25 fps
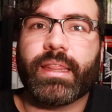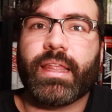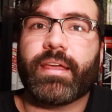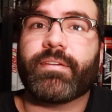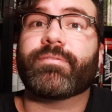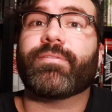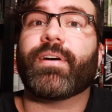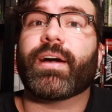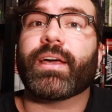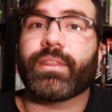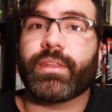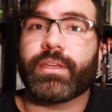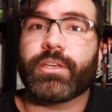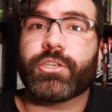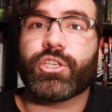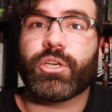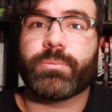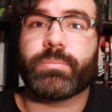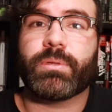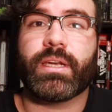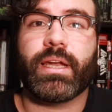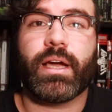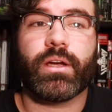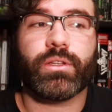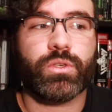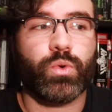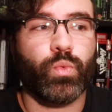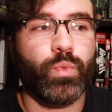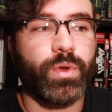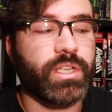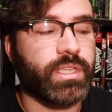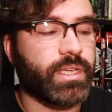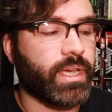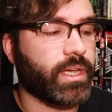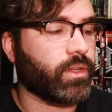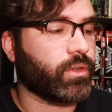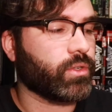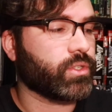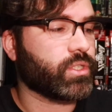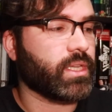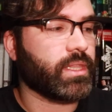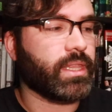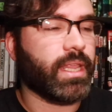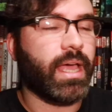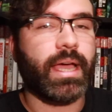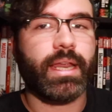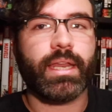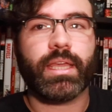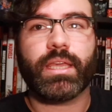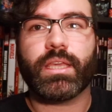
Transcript: they finally shipped it out to retailers, and that